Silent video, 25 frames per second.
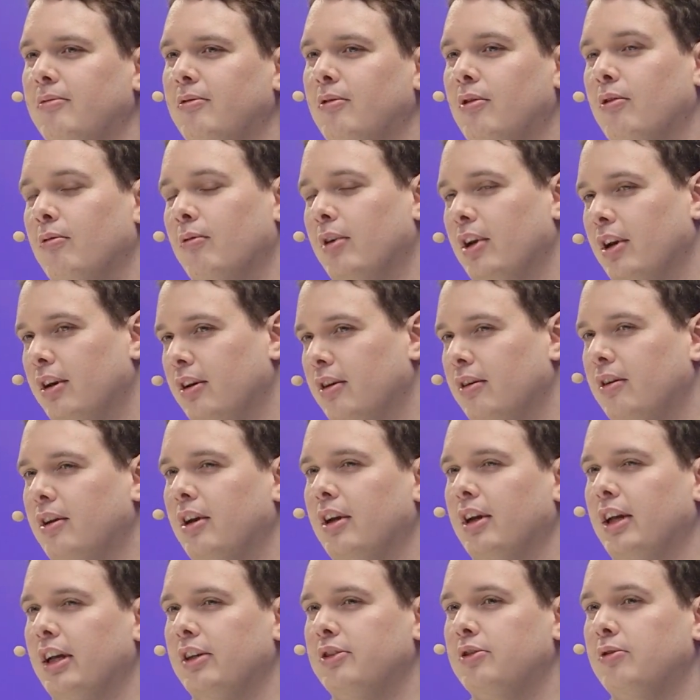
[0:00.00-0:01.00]
or well,
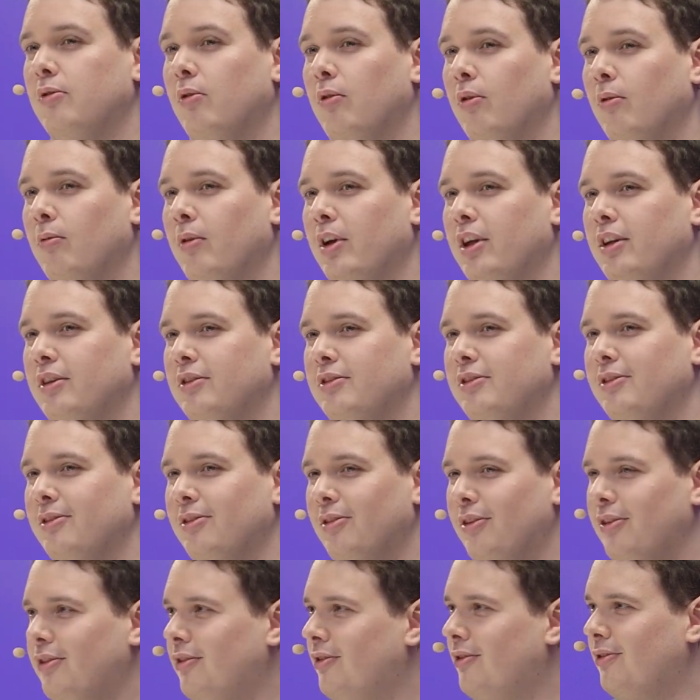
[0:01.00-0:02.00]
I guess always
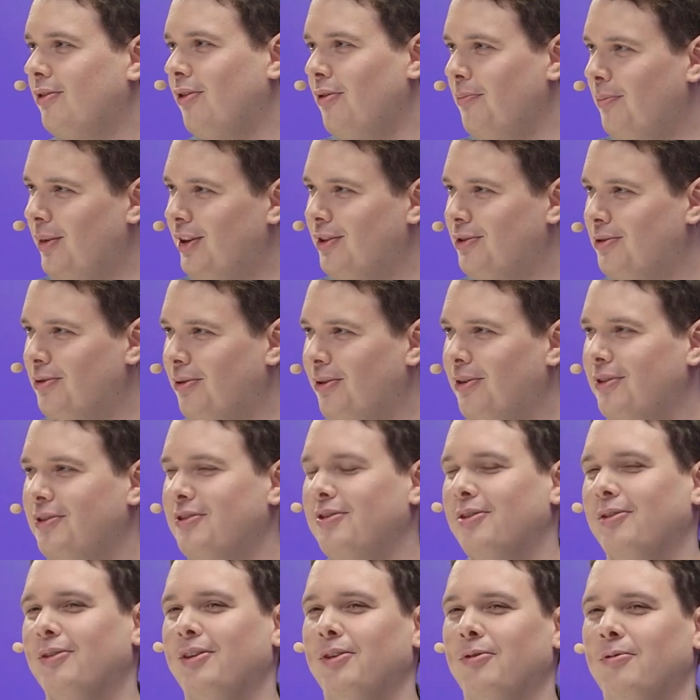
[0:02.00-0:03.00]
not open
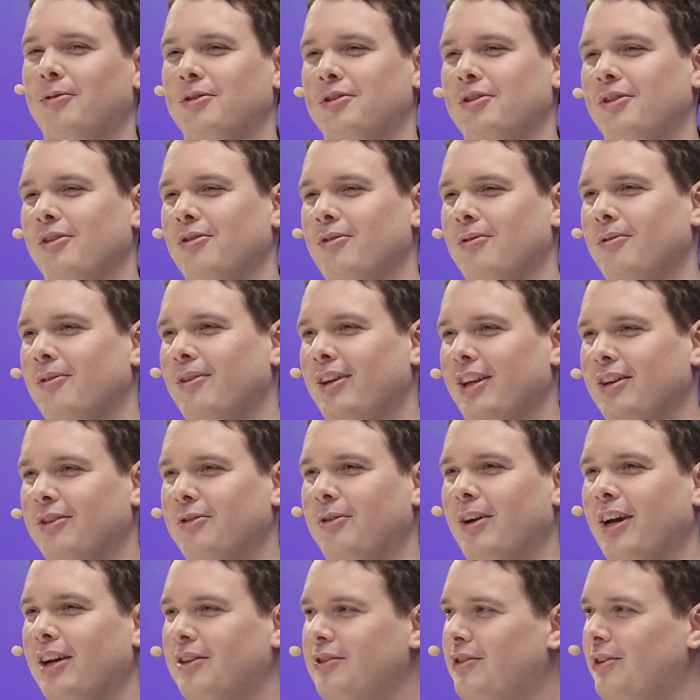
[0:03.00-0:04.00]
source, so there was no
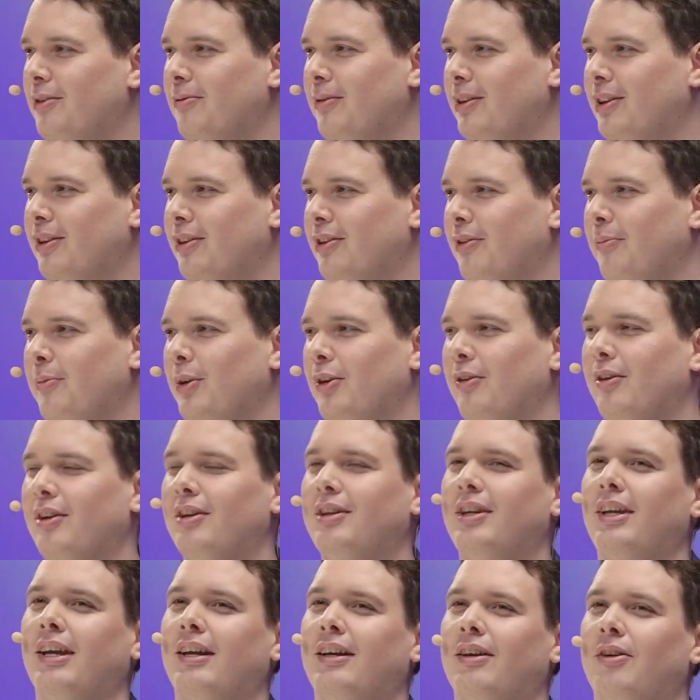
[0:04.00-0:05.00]
interaction with the
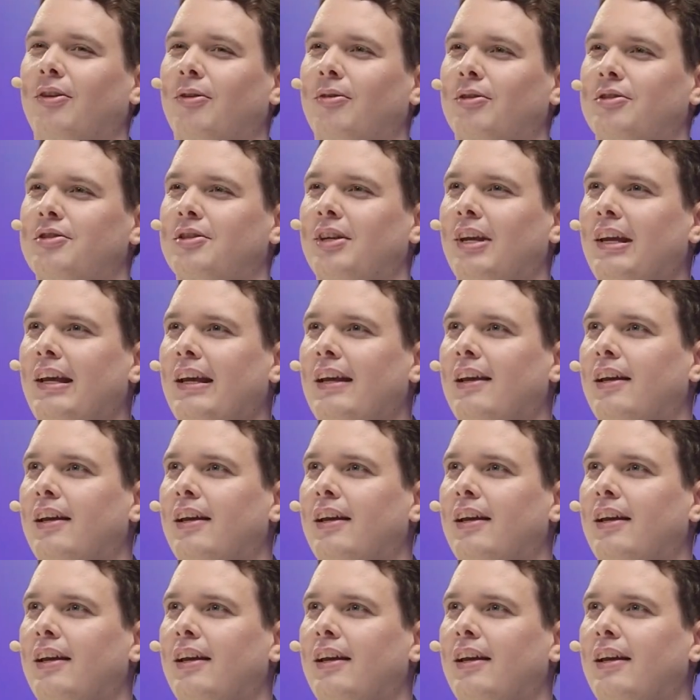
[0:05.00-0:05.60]
community, and there was